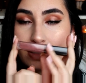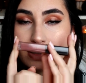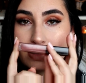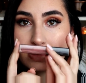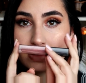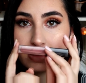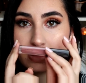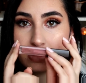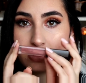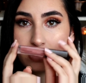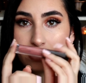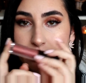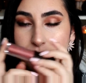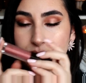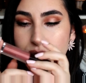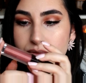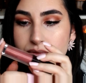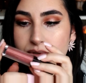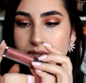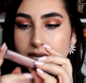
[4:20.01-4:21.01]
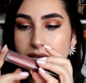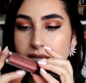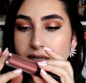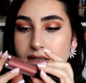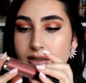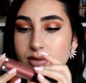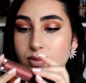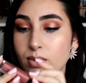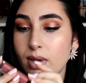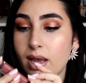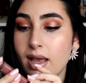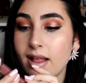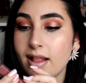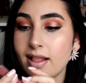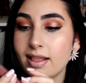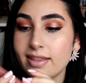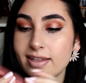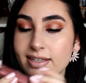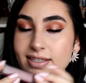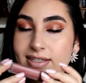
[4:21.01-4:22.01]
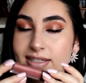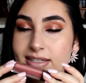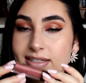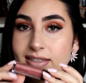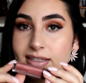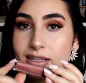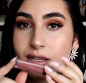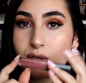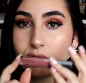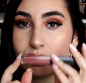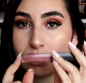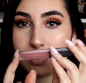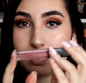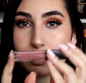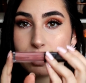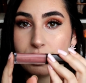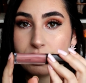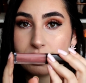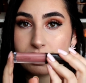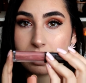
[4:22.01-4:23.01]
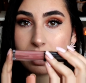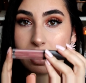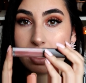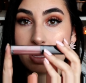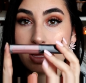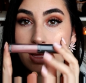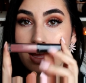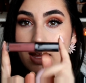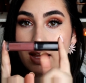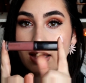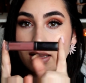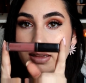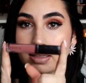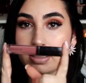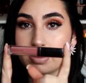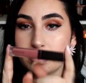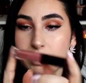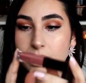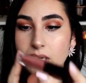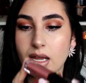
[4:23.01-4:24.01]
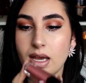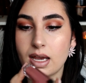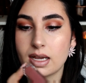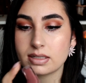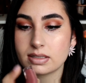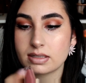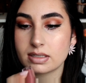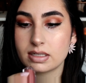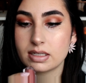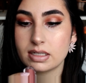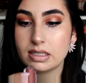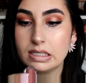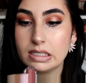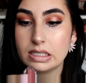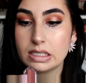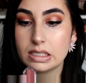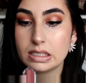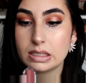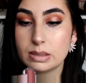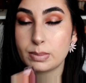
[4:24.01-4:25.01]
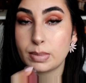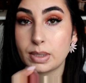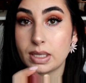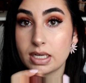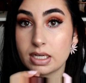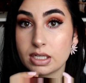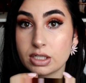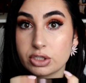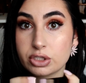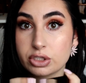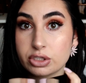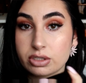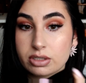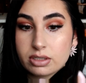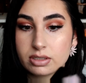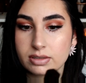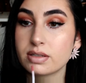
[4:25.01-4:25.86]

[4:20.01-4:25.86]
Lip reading: It's a nude shade as well. This is the Laura Mercier lip gloss in blush.